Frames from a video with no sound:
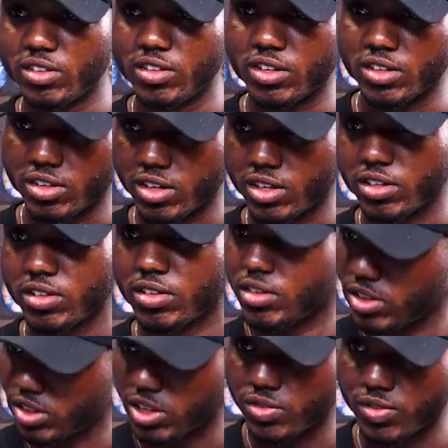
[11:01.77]
and it has
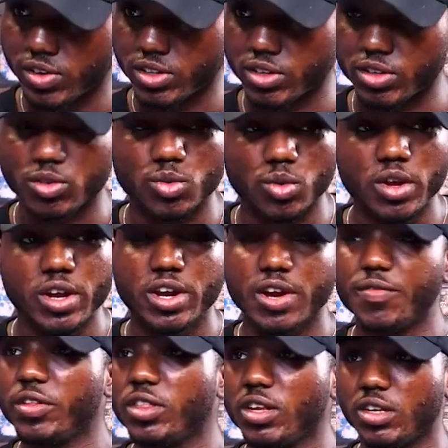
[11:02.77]
disadvantages. So
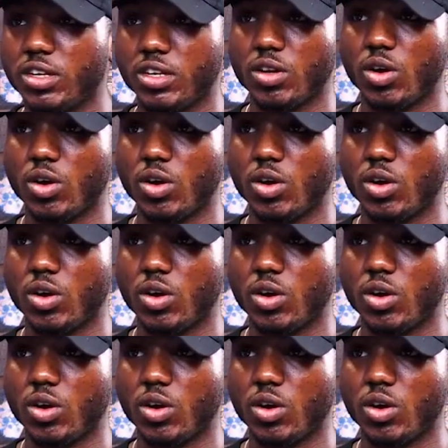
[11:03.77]
everything